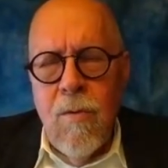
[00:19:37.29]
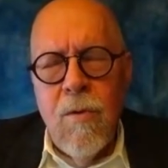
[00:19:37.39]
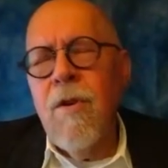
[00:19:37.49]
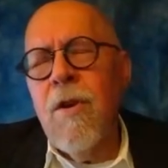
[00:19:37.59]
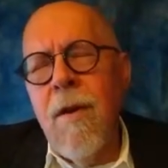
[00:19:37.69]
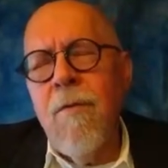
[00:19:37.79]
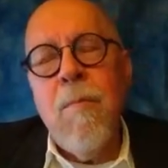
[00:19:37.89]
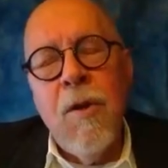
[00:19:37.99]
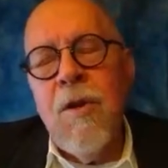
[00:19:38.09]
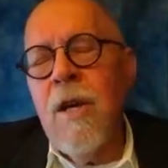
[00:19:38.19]
Do you think you have a
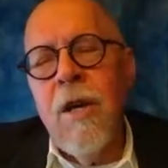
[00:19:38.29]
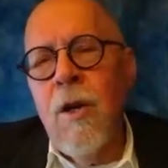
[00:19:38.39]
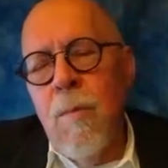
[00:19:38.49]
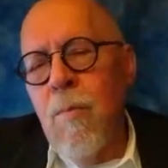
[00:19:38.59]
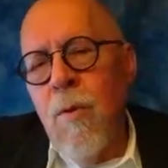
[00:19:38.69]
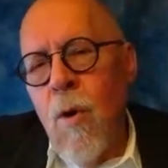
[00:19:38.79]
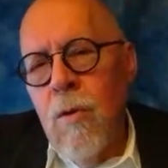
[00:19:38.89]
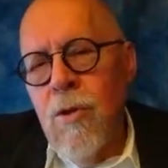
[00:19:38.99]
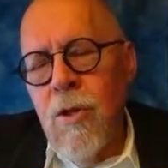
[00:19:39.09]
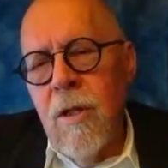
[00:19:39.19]
particular
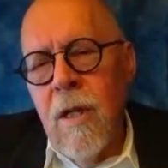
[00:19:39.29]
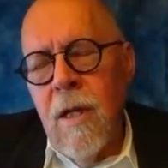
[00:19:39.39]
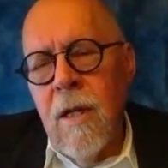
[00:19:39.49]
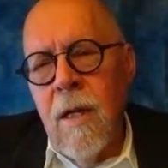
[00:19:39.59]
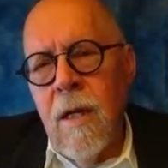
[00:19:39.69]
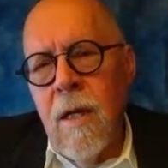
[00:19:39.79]
approach and